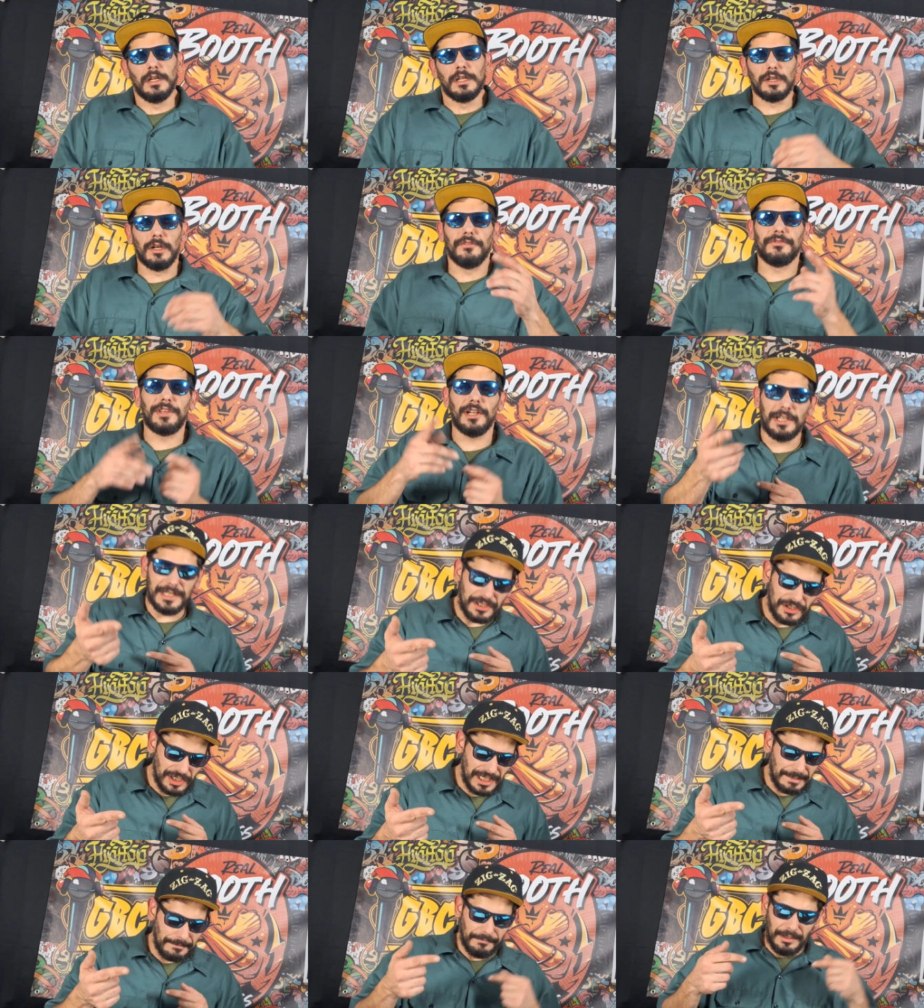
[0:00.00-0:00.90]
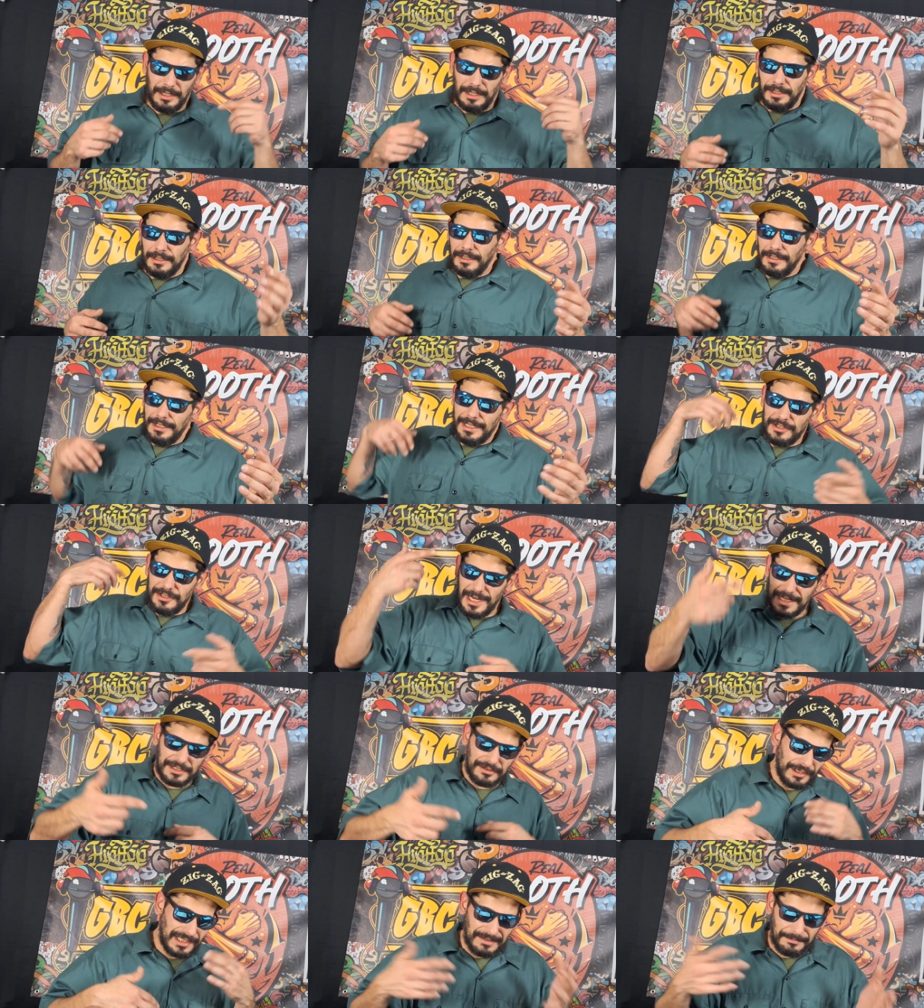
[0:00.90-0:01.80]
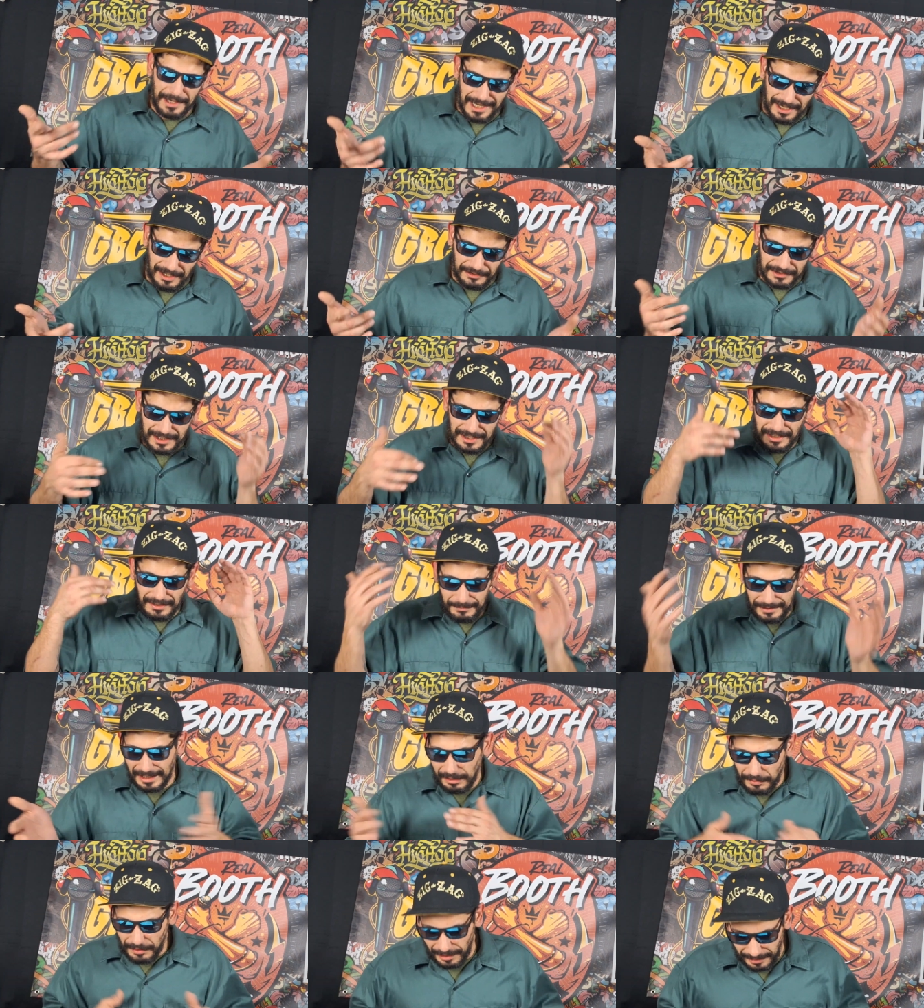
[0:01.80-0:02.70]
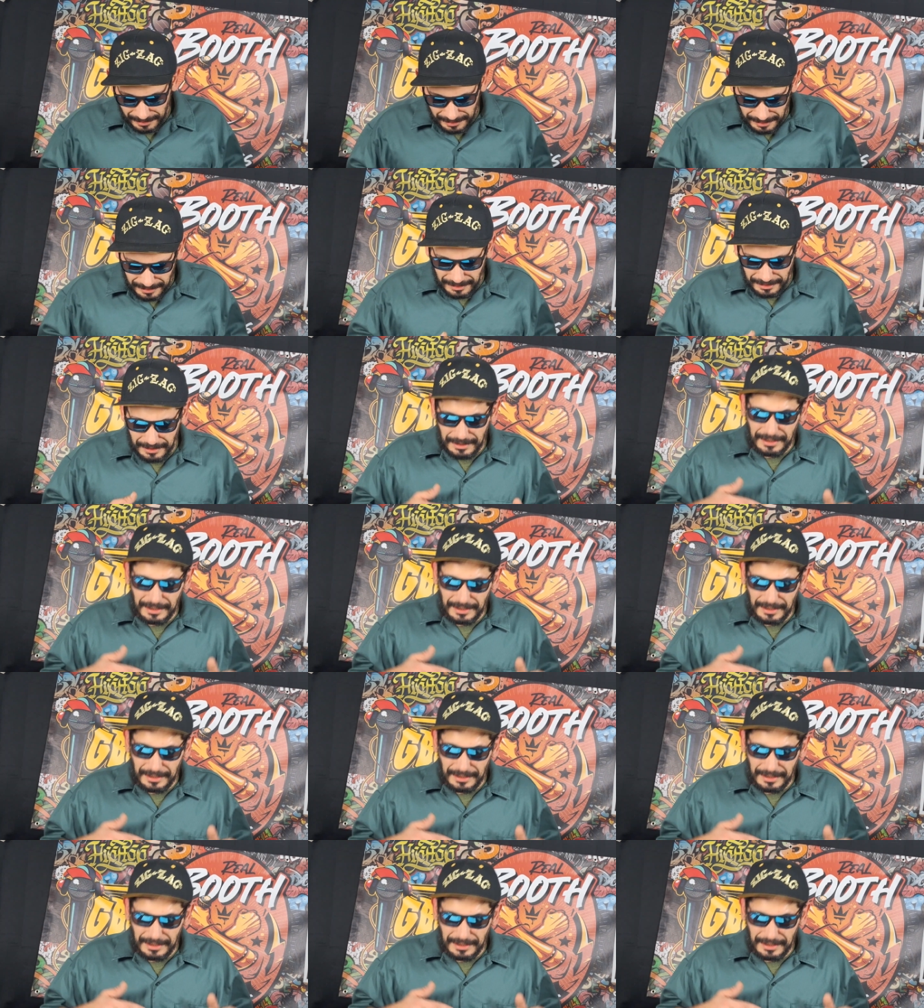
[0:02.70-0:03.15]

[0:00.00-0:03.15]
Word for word: So if 30 sheep ingest 300 pounds of marijuana,